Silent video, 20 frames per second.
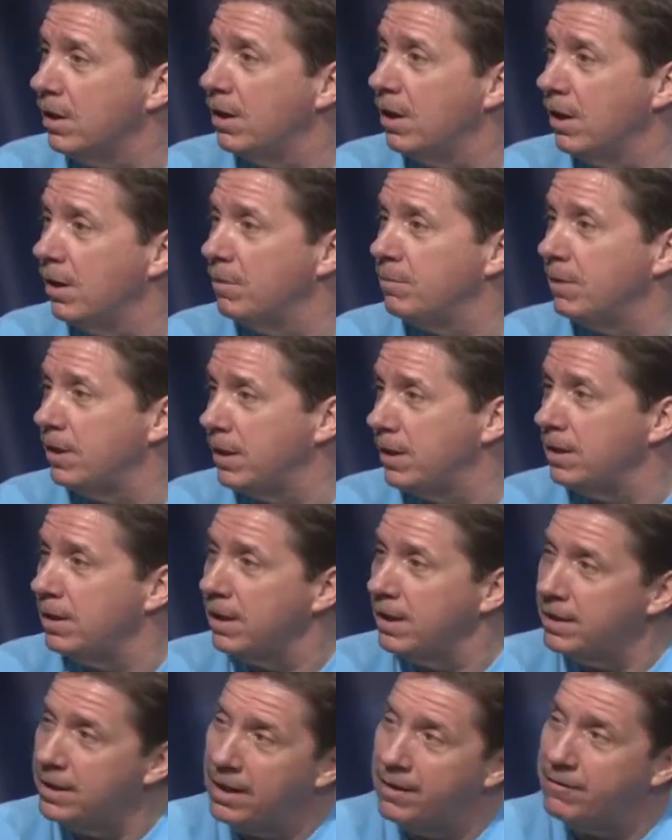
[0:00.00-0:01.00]
um, and,
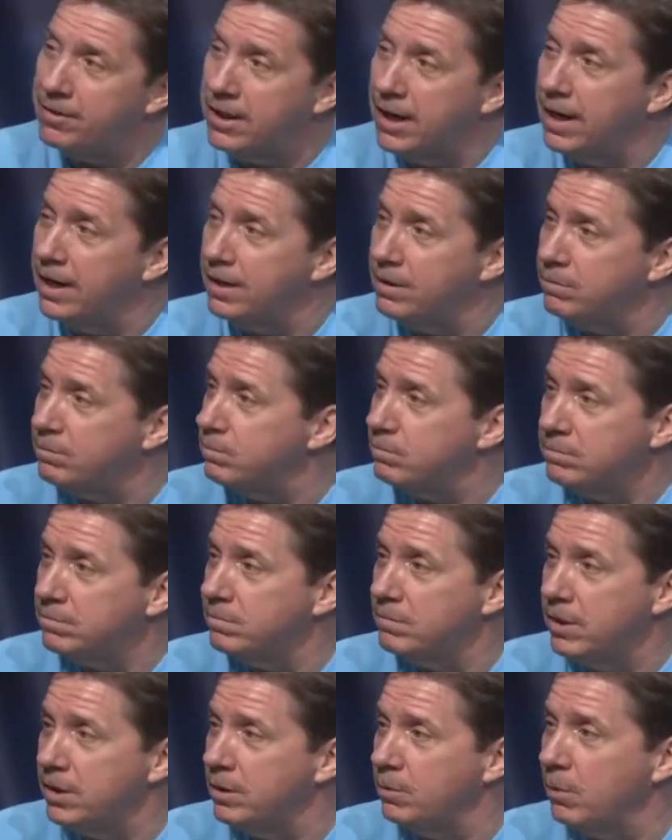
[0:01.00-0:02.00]
and haven't gained
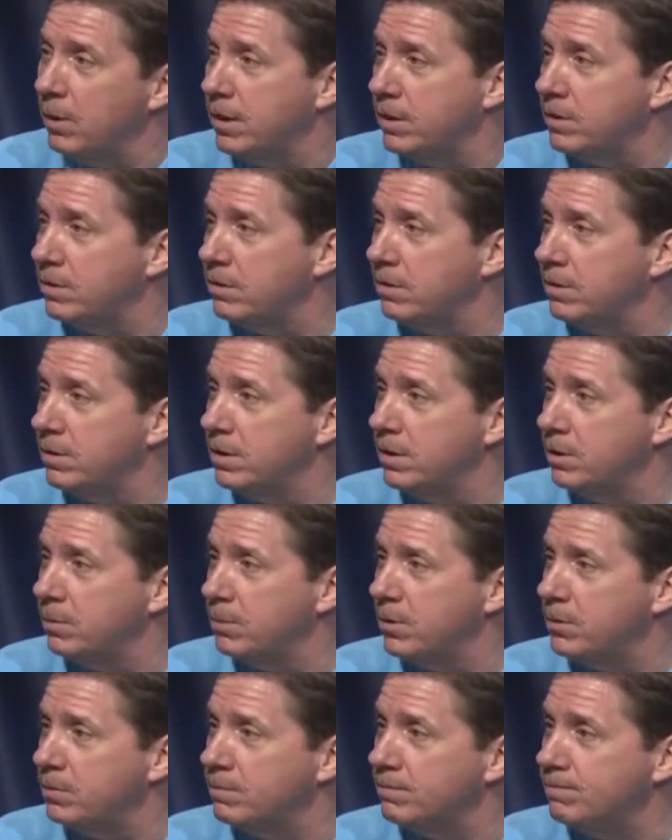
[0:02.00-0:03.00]
any weight in
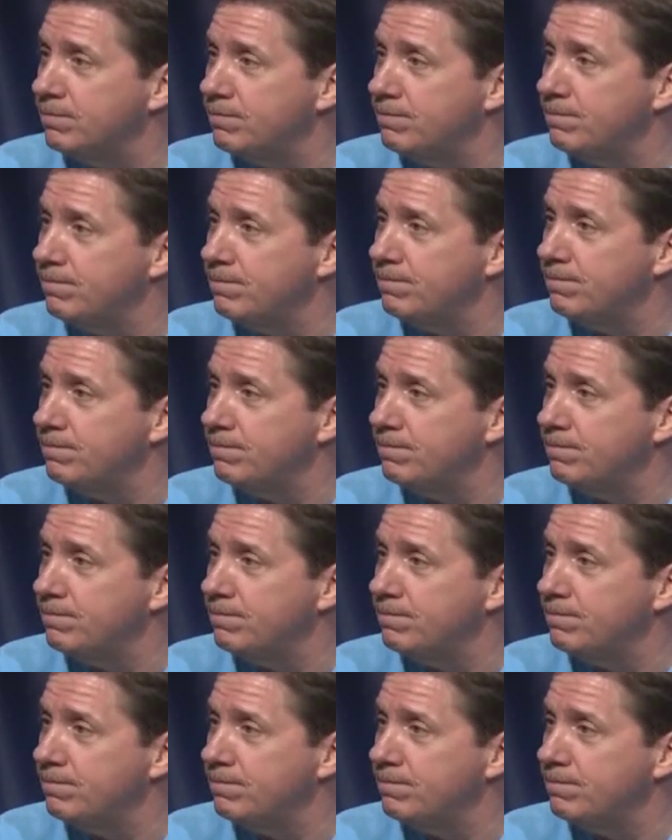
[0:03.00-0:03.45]
the boot. Why do